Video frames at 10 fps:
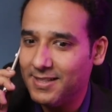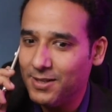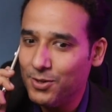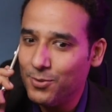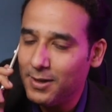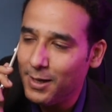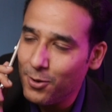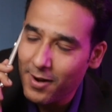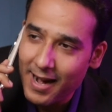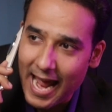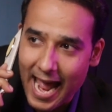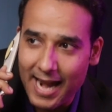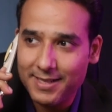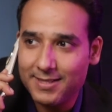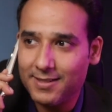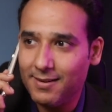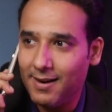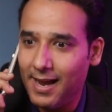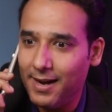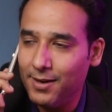Sir, you clicked on our ad, sir,
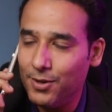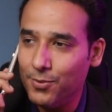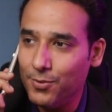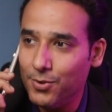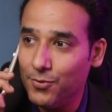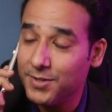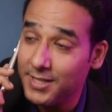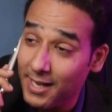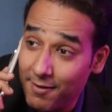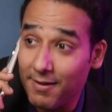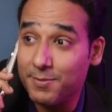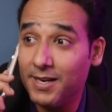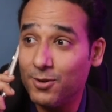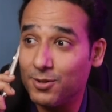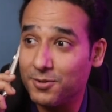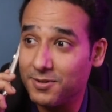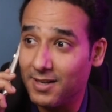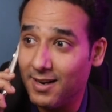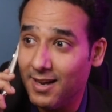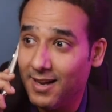and you visited our website also, sir.